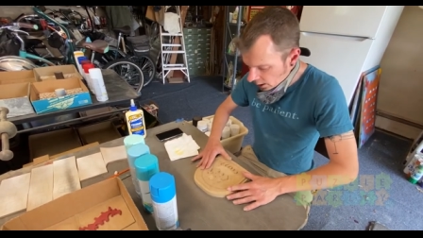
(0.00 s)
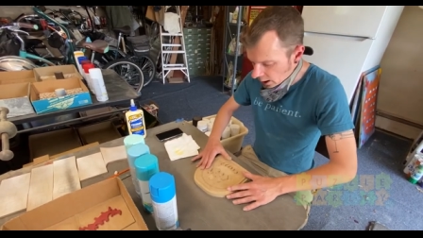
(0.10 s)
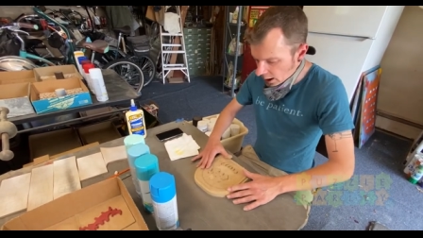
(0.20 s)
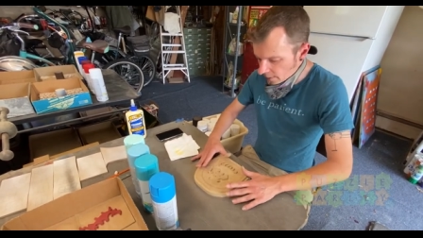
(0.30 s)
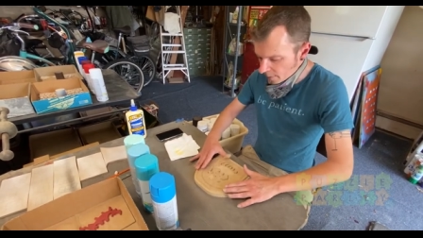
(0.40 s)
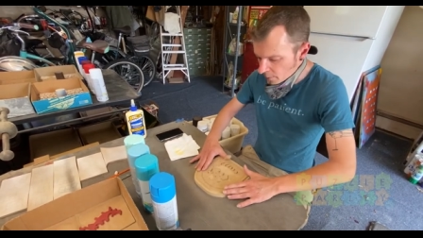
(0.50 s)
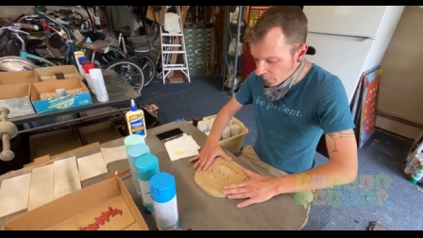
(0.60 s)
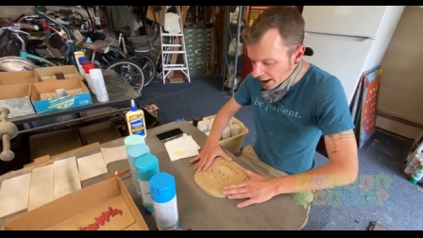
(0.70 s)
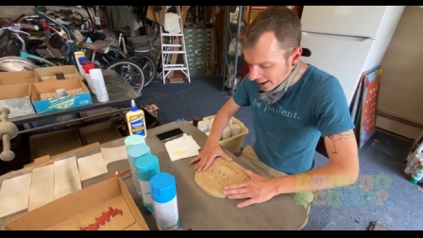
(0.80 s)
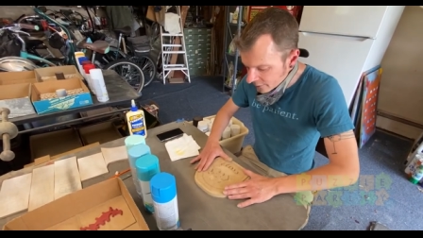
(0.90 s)
Um,
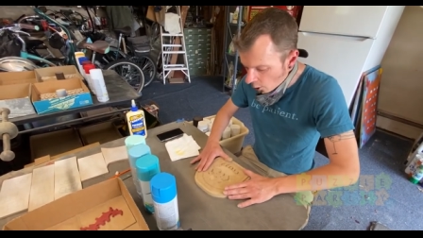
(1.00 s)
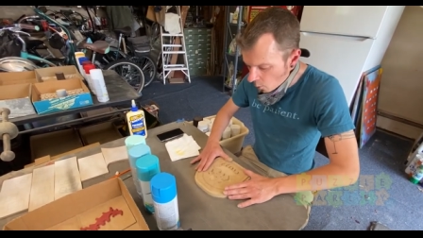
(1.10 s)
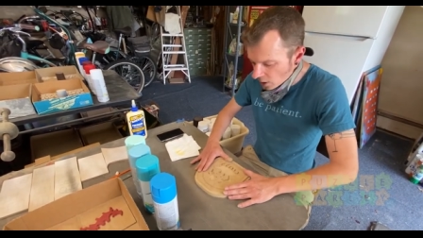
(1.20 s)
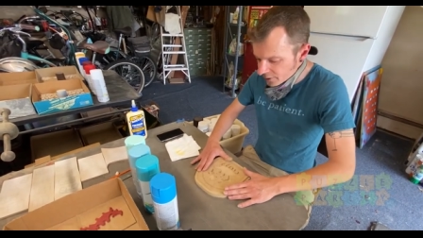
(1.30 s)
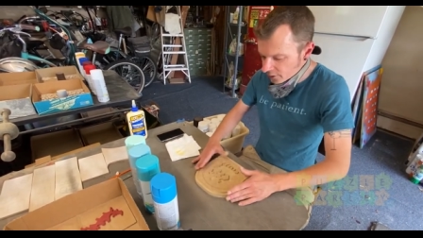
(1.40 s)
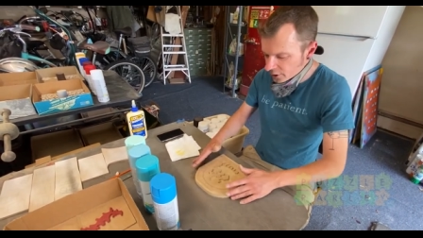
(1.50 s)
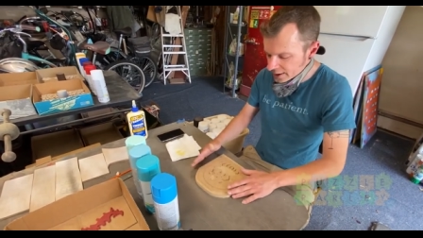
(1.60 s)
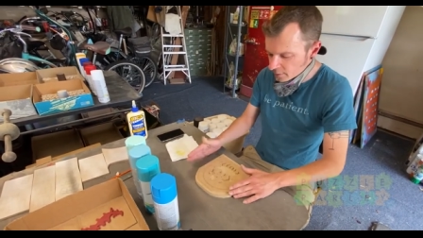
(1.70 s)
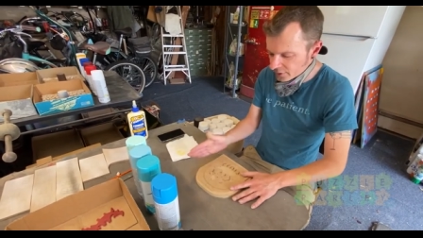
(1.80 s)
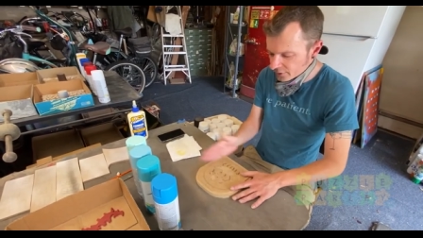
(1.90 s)
but I don't want this
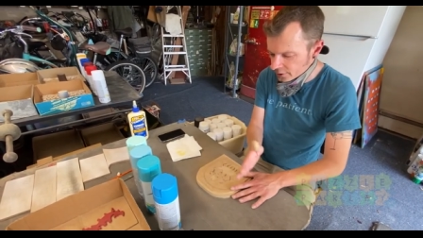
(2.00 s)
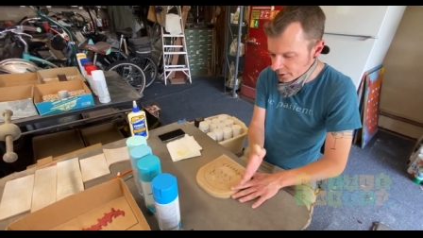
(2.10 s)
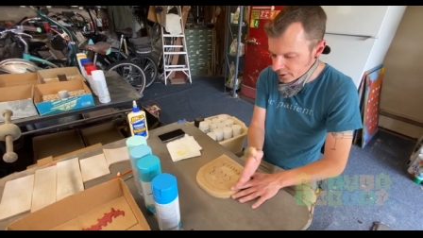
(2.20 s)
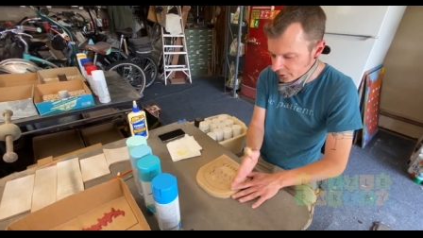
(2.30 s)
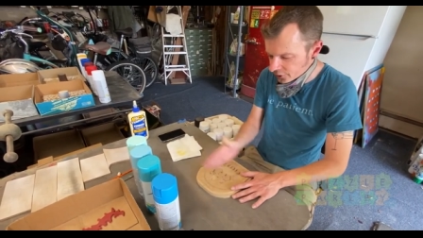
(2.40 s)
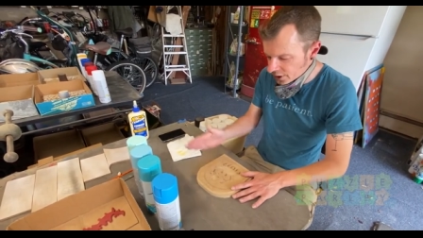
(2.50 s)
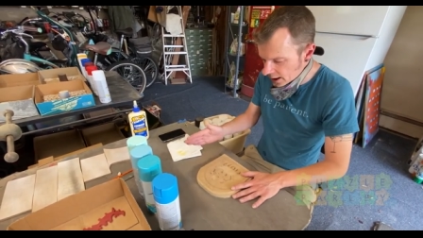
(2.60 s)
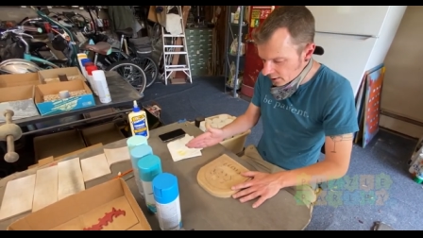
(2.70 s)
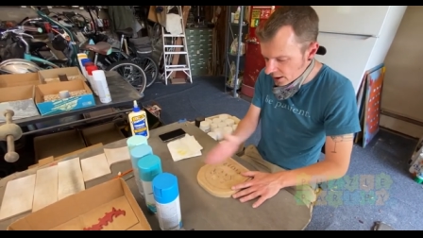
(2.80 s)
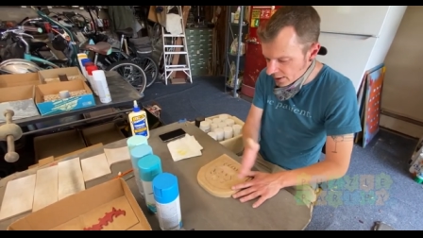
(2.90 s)
thing to be starting to
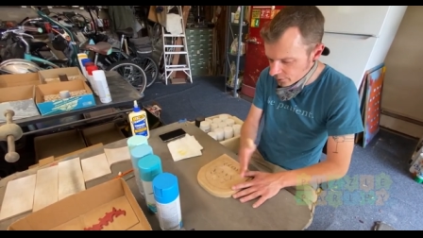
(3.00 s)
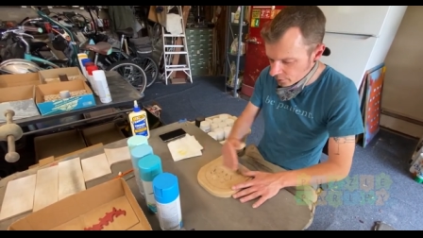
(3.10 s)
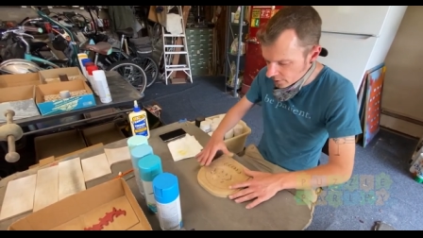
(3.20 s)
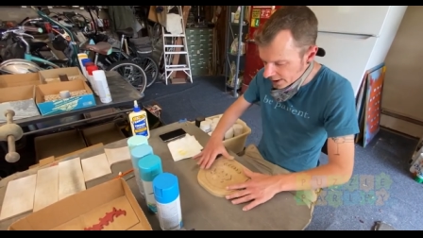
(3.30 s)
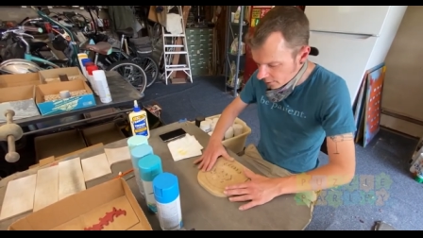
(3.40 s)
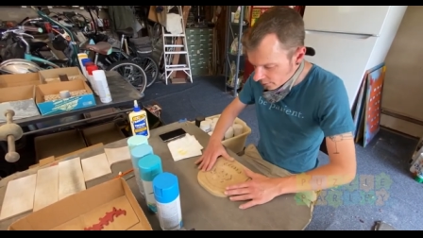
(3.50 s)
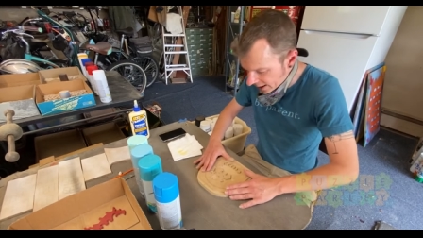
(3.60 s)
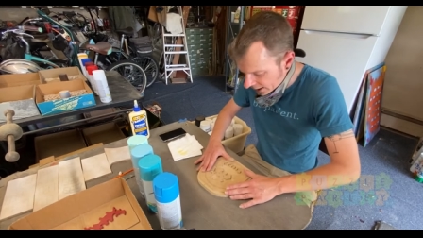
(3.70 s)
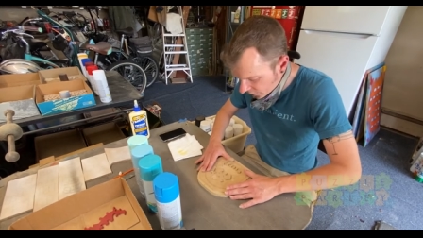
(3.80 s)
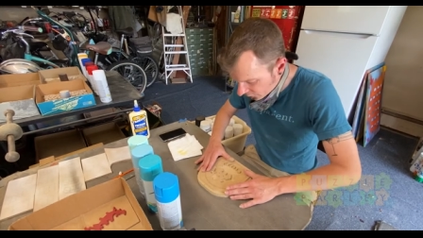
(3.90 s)
skate left or right or
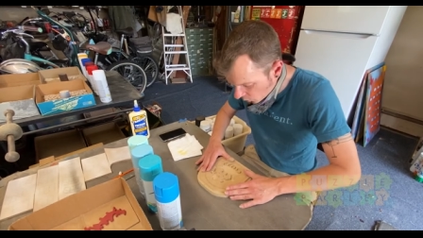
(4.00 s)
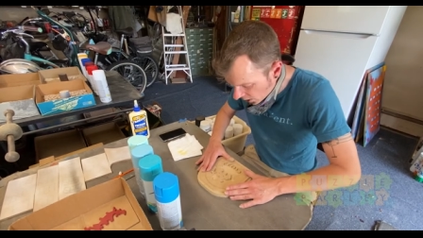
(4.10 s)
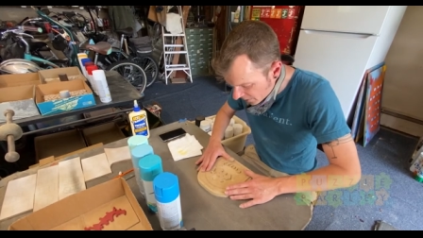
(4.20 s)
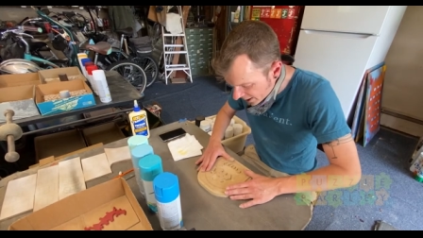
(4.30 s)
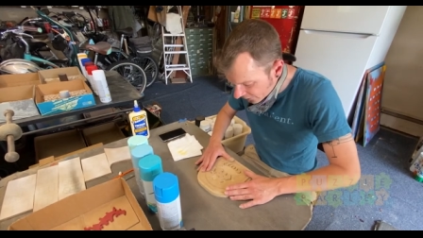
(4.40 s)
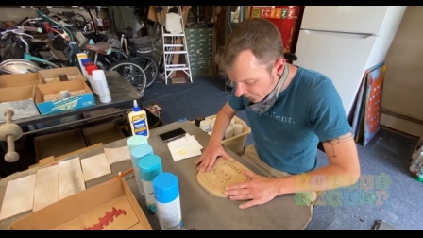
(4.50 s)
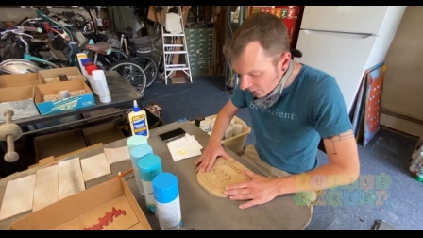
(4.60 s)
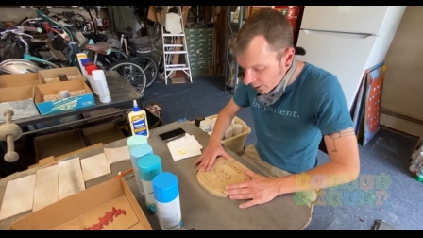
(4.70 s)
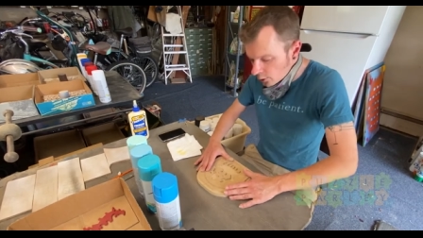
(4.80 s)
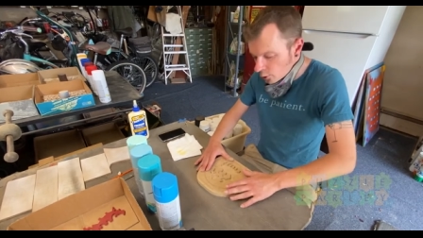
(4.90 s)
any which way because
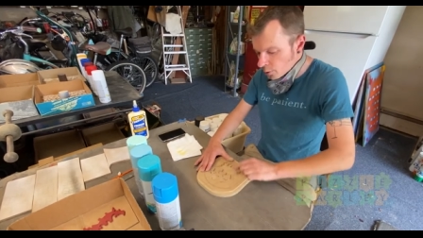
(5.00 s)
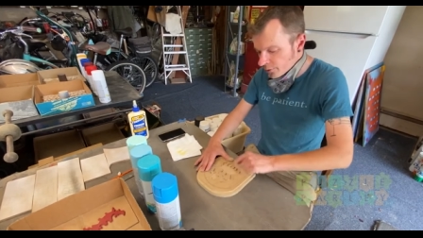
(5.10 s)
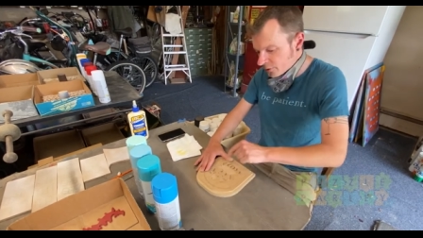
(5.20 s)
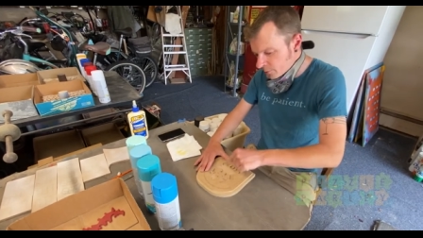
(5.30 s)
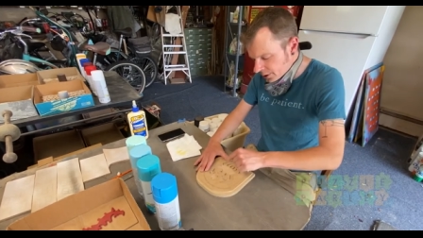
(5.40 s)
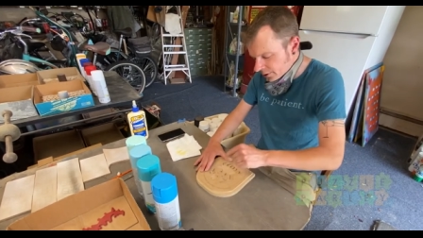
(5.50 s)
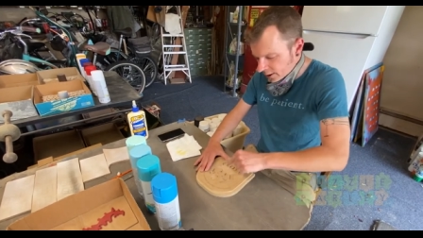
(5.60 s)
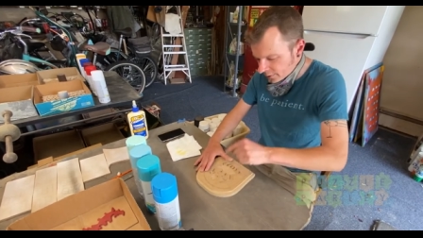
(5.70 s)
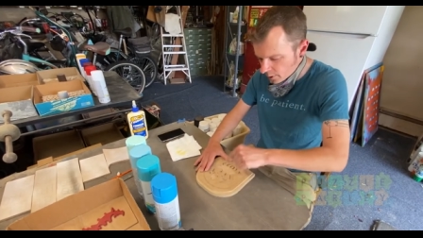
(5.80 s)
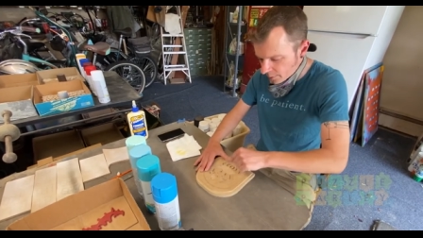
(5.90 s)
then the glue will smear
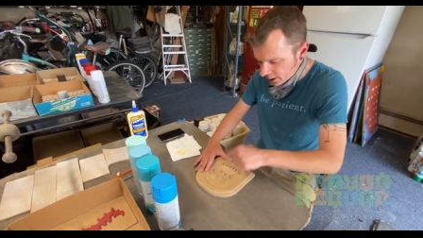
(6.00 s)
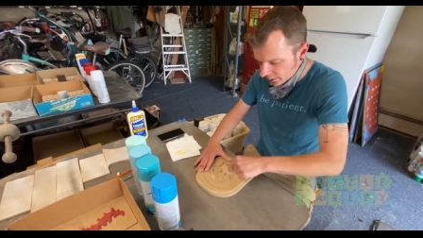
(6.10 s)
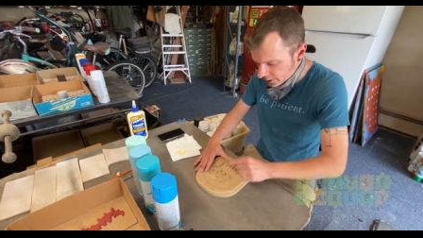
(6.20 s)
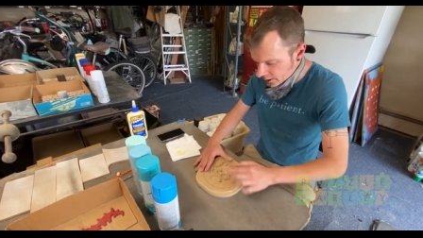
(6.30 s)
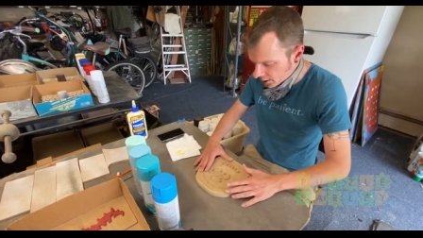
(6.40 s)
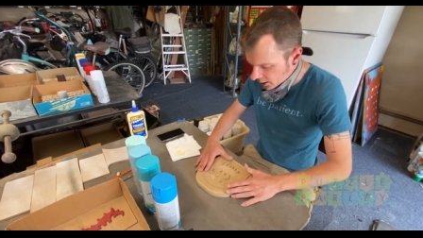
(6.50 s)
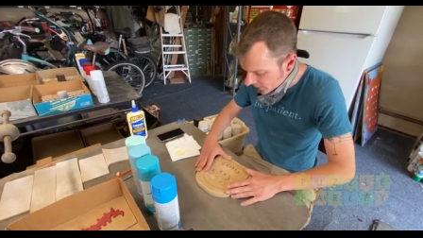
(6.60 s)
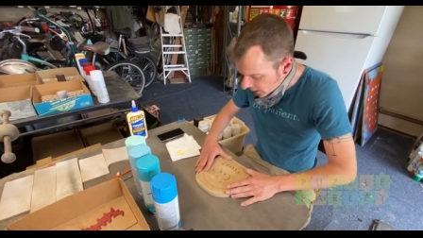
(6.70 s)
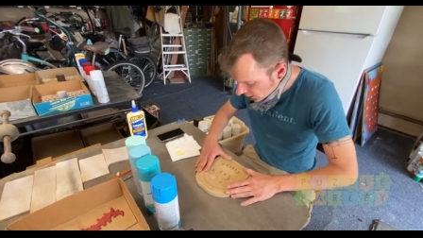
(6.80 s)
into your piece area.